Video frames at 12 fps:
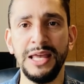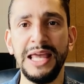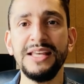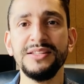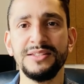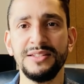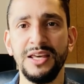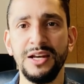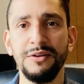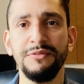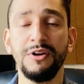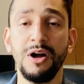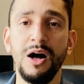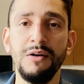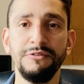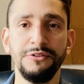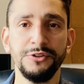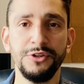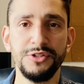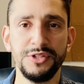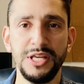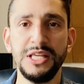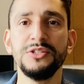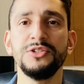instead of comfort
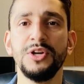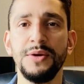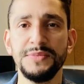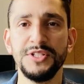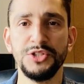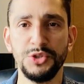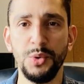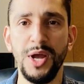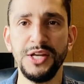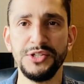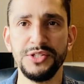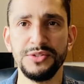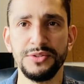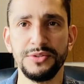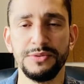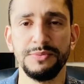in some situations.